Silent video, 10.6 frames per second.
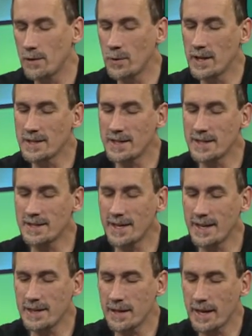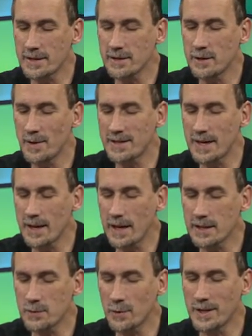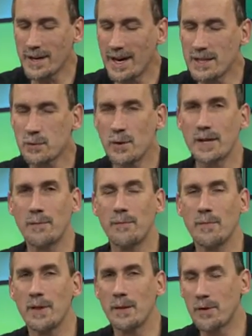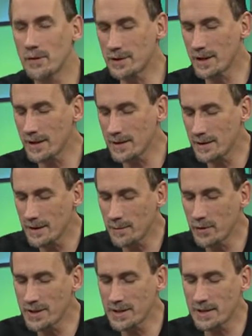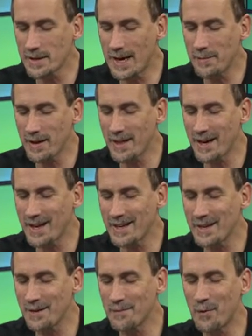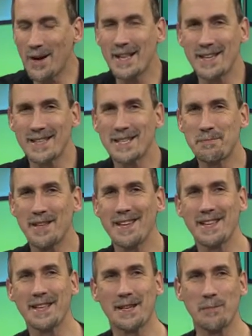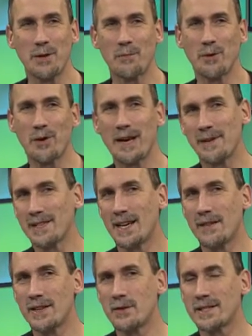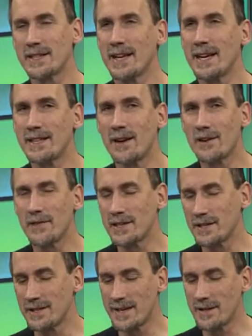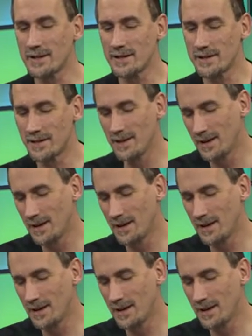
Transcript: Well, let's that. let's not get into that too much. I, I just wanted to, I just wanted to, the broach uh, the breach the topic that uh, morality does play into the computer programming is kind of interesting and the artificial intelligence.